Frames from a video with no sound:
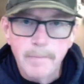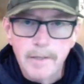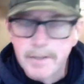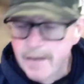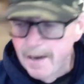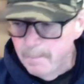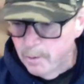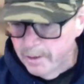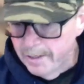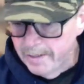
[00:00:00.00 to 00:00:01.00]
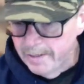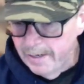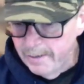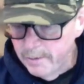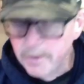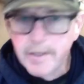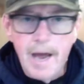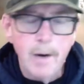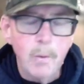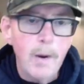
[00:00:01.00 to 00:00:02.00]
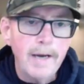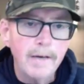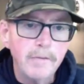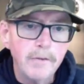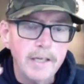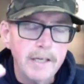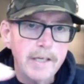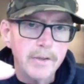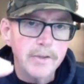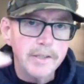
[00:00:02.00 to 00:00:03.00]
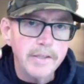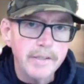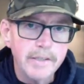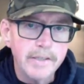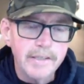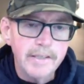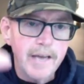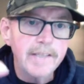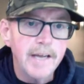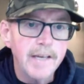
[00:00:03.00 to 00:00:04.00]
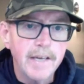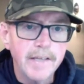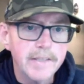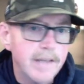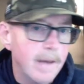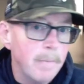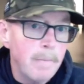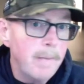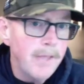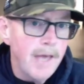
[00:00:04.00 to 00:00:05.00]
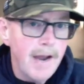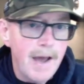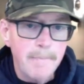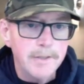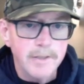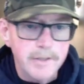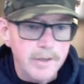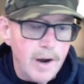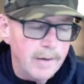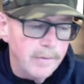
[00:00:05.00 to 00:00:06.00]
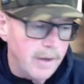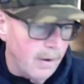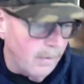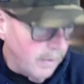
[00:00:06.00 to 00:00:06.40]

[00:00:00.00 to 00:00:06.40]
at Sandburg, and and you're just kind of waiting for the Eagles to, to, take that next step, and maybe that happens this year. I don't know,